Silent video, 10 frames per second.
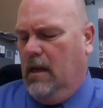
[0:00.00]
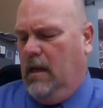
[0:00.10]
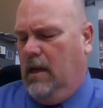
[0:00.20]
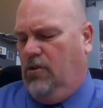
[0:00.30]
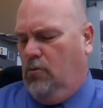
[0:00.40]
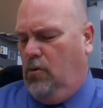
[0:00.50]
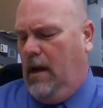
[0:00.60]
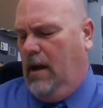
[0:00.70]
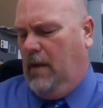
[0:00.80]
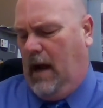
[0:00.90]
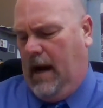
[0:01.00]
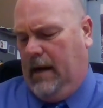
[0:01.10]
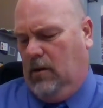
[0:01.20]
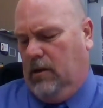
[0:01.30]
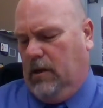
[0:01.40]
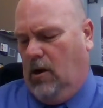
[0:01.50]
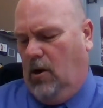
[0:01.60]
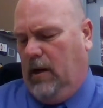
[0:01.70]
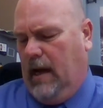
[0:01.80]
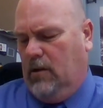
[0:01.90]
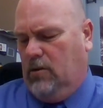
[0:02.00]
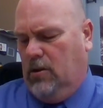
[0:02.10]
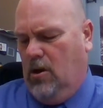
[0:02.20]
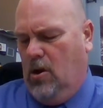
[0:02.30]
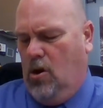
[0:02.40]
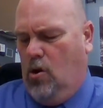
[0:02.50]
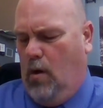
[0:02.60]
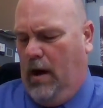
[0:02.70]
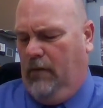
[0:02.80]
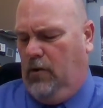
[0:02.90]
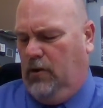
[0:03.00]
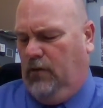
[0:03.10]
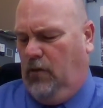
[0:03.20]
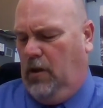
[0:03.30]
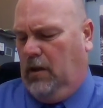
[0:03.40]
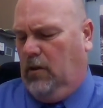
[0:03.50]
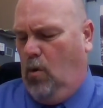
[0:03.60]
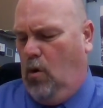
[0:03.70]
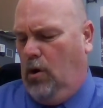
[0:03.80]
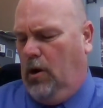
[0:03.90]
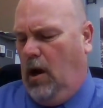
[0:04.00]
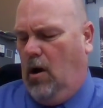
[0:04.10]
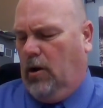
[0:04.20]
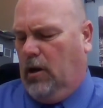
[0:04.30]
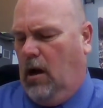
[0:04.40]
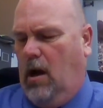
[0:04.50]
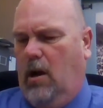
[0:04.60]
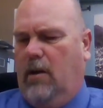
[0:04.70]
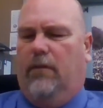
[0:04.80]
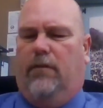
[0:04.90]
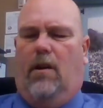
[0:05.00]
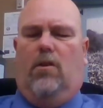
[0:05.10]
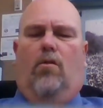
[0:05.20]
He threw down the idol and called out, "Whoever is for the Lord our God, follow